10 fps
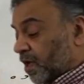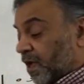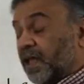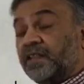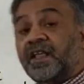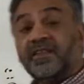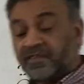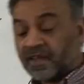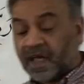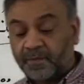and then
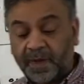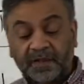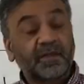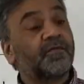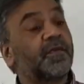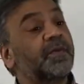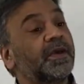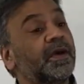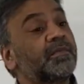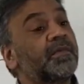zahabat will
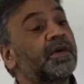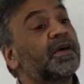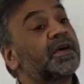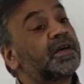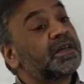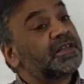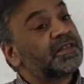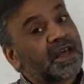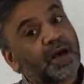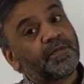become
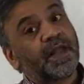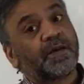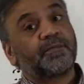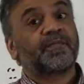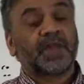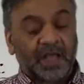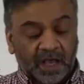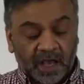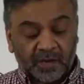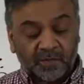zahabna.
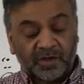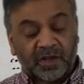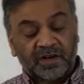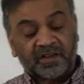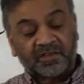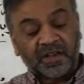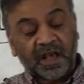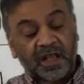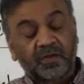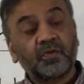Al
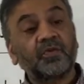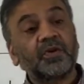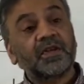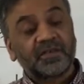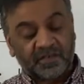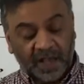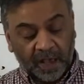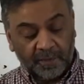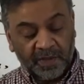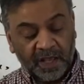mudarrisatu
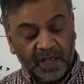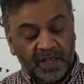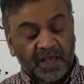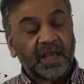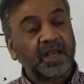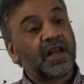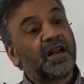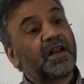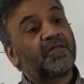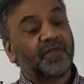zahabna
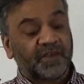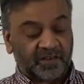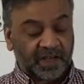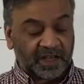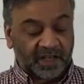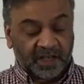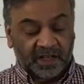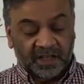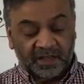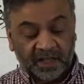ilal fasli.
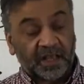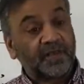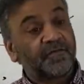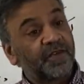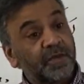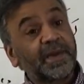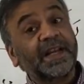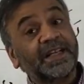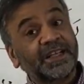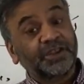The female
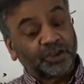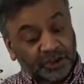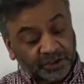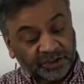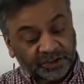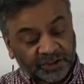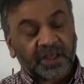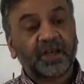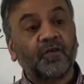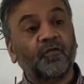teachers
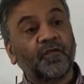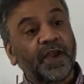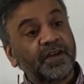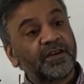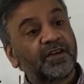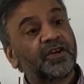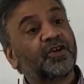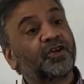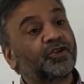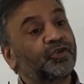went
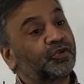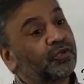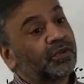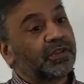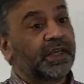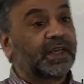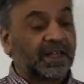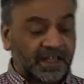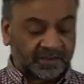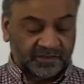to the
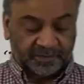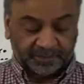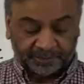class.